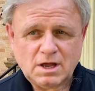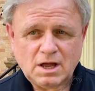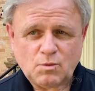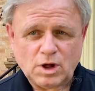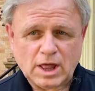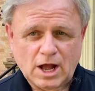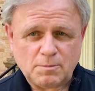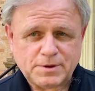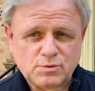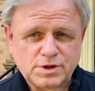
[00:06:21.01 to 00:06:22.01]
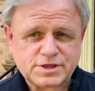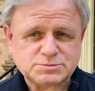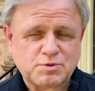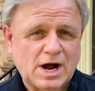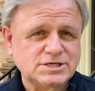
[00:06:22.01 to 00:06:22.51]
We'll help you with this
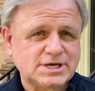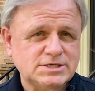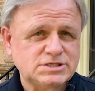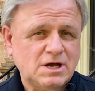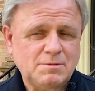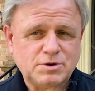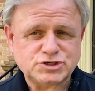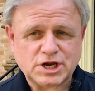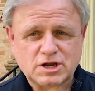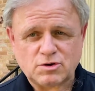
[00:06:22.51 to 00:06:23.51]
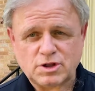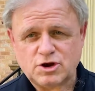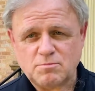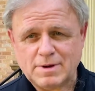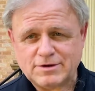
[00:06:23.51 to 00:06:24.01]
process, particularly
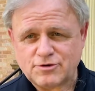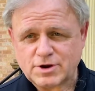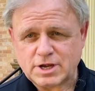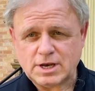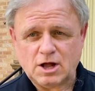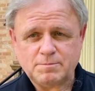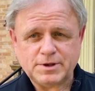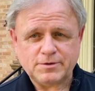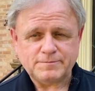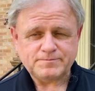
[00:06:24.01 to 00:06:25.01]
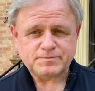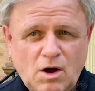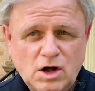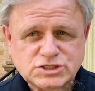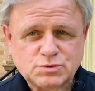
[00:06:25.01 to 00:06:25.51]
your mentor can help you.
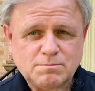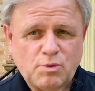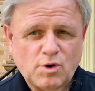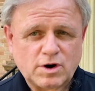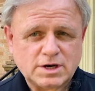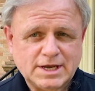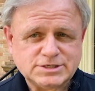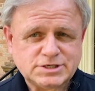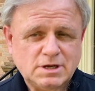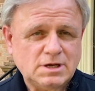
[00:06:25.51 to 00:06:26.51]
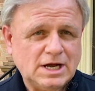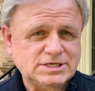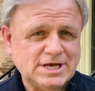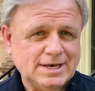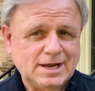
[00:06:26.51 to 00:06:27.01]
Also important is
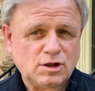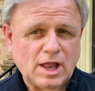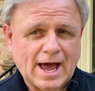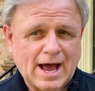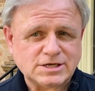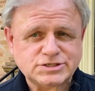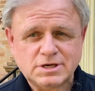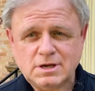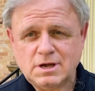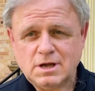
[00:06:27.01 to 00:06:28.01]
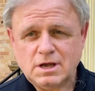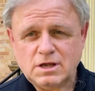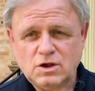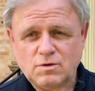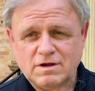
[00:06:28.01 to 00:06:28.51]
attending class.
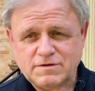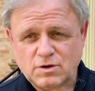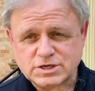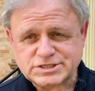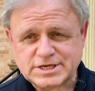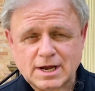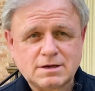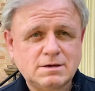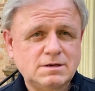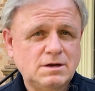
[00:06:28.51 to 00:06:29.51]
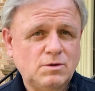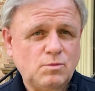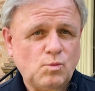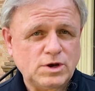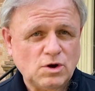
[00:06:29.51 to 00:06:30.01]
If you are sick,
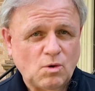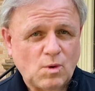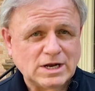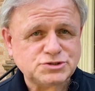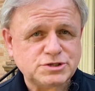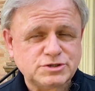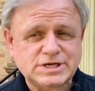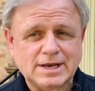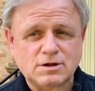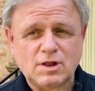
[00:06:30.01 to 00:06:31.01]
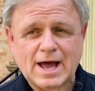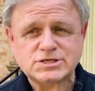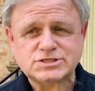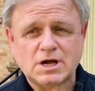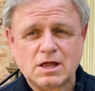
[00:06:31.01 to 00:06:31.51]
we don't want you to attend
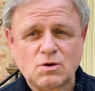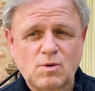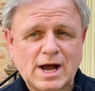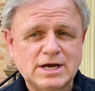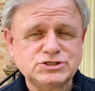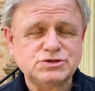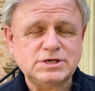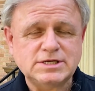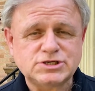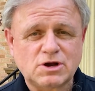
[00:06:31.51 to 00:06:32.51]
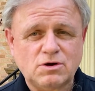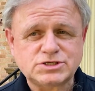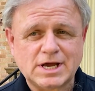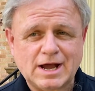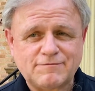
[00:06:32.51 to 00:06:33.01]
class. Otherwise, you need to go
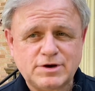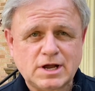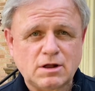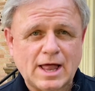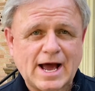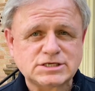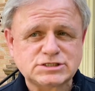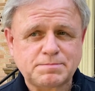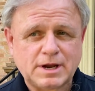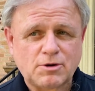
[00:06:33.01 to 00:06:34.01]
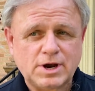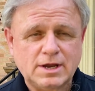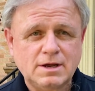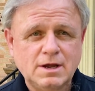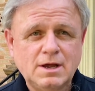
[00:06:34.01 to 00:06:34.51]
to every class period.